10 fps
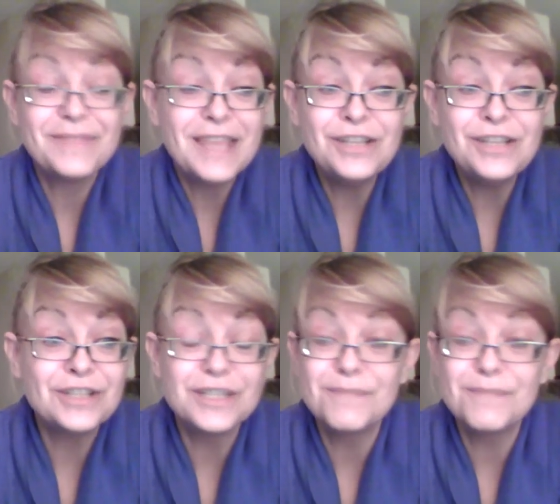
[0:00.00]
They
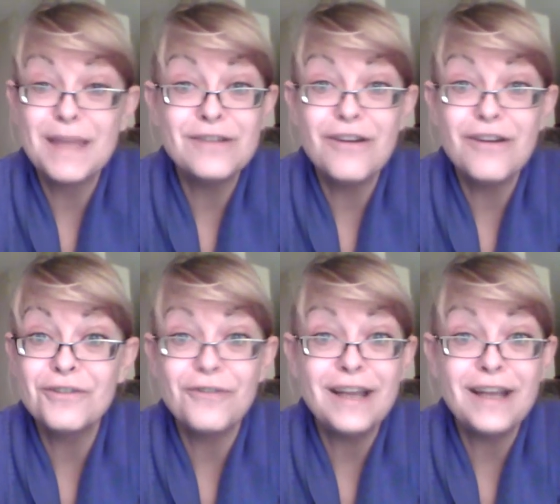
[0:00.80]
just spend on
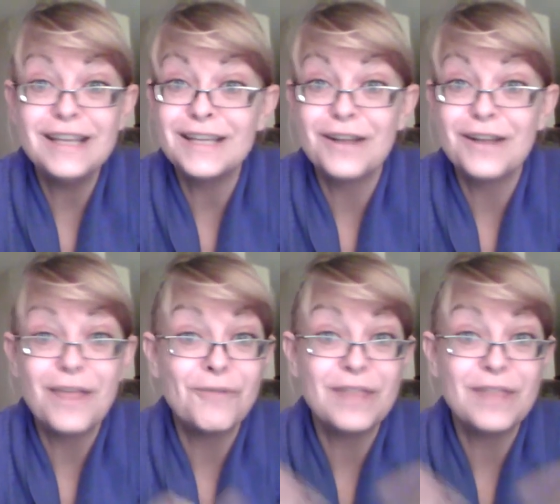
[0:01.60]
credit, and
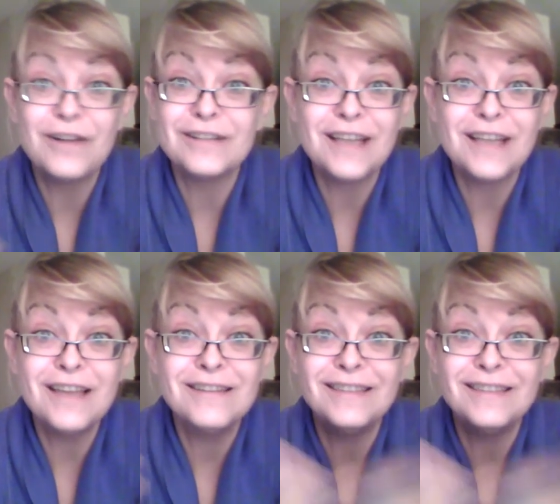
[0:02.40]
then when they're
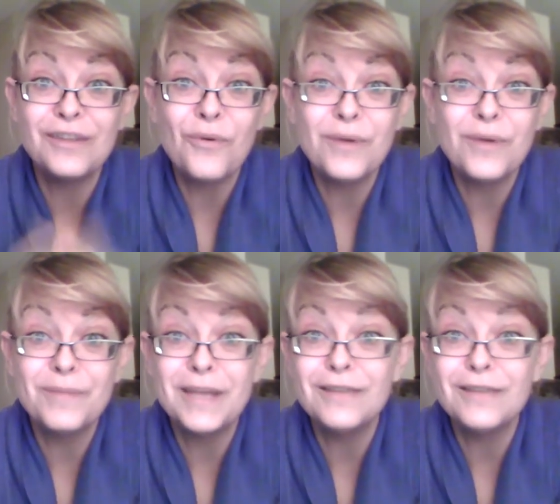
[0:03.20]
done and they don't want to
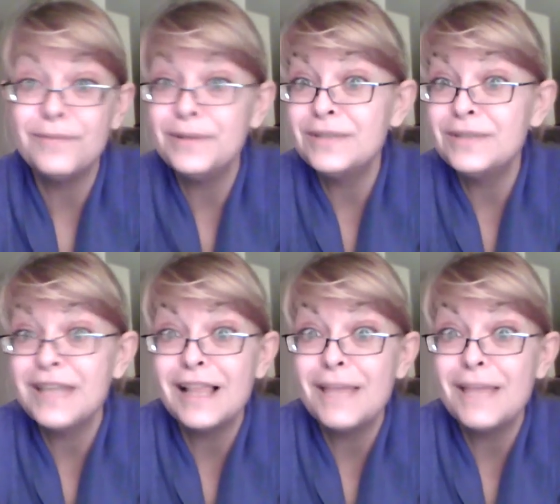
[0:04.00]
pay their bills,
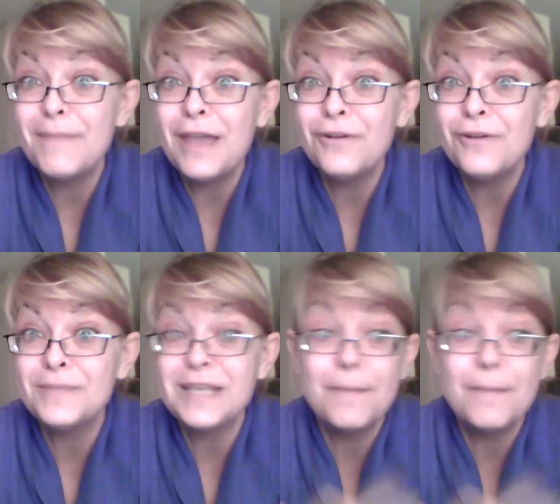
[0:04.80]
they claim
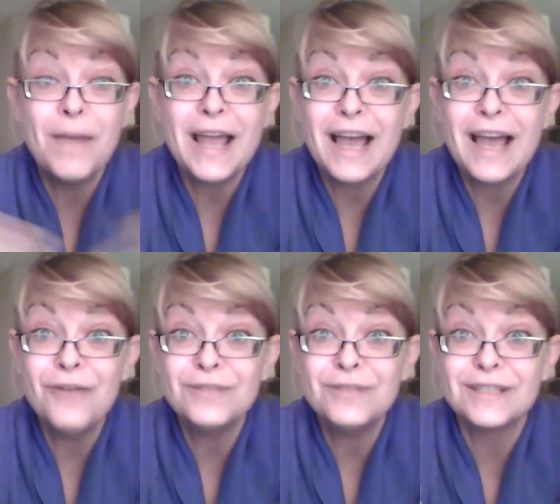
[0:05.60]
bankruptcy and buy
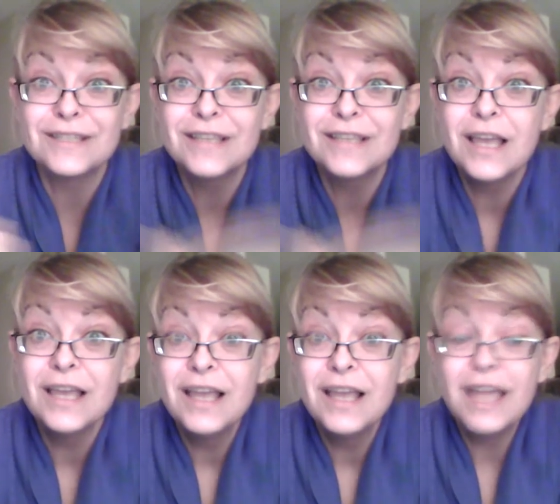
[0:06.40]
houses
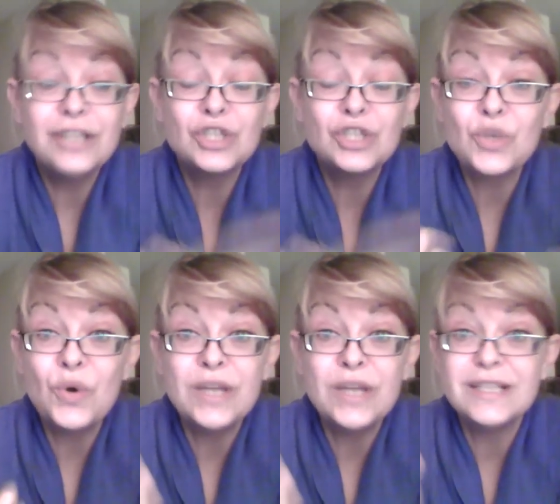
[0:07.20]
and
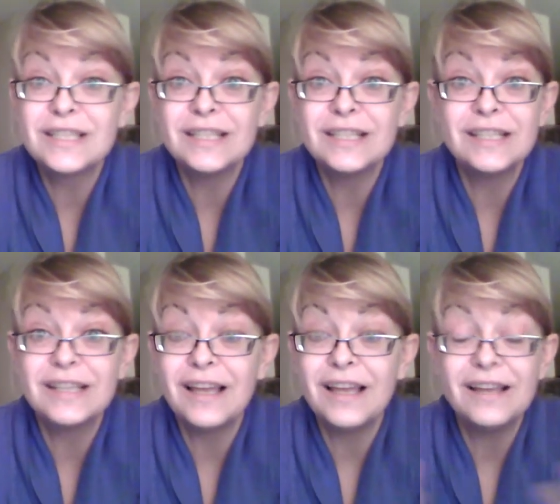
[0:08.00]
toys and,
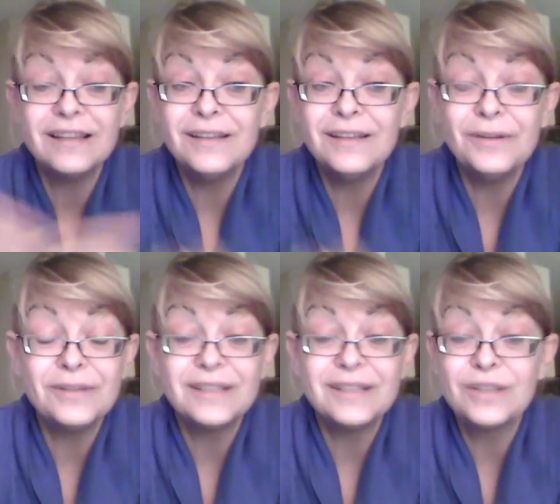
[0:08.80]
uh, you
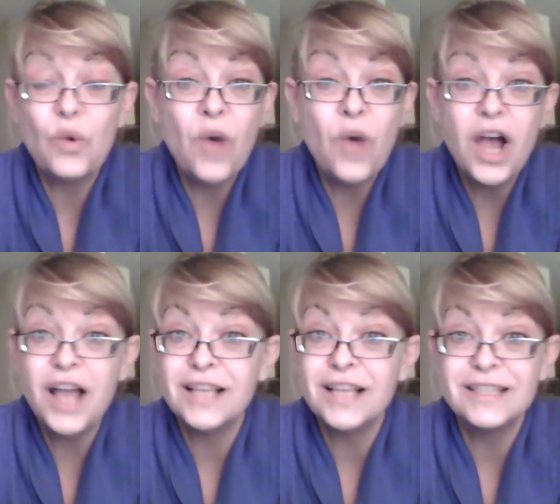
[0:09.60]
know,
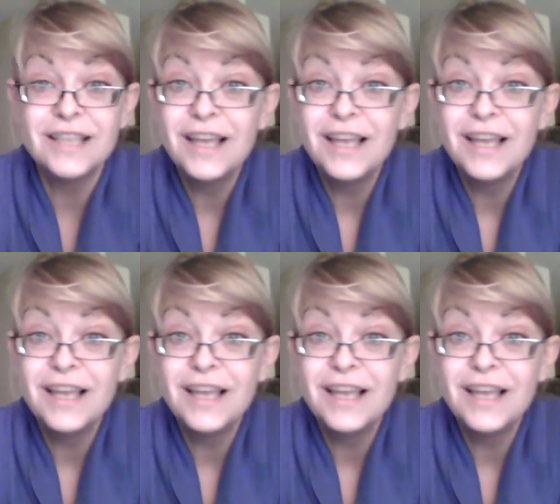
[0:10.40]
quads.